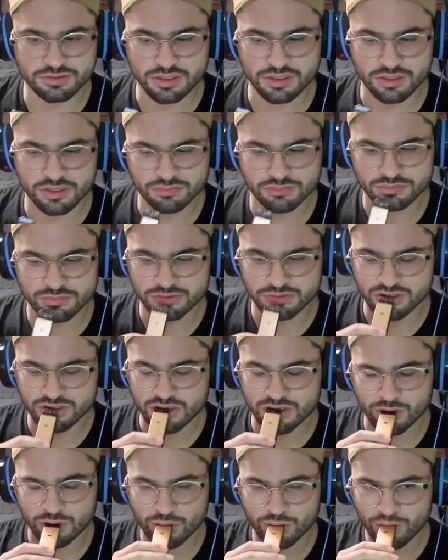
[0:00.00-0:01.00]
That's all I
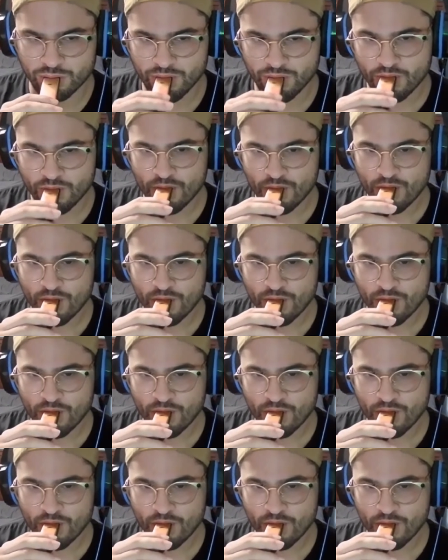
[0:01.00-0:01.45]
want from you.